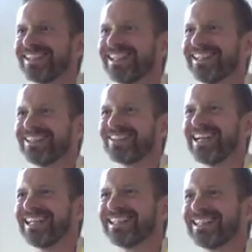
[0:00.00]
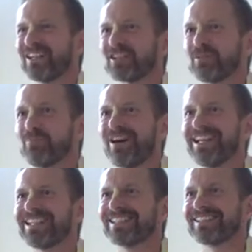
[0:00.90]
Right? Because the
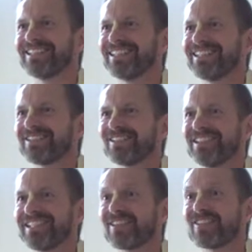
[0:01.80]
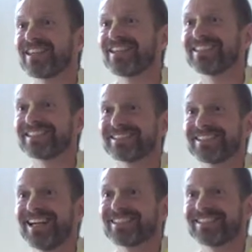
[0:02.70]
mind is it's a thing,
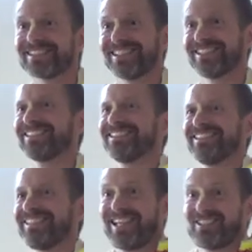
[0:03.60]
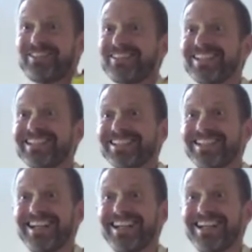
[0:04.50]
actually. It's actually a thing.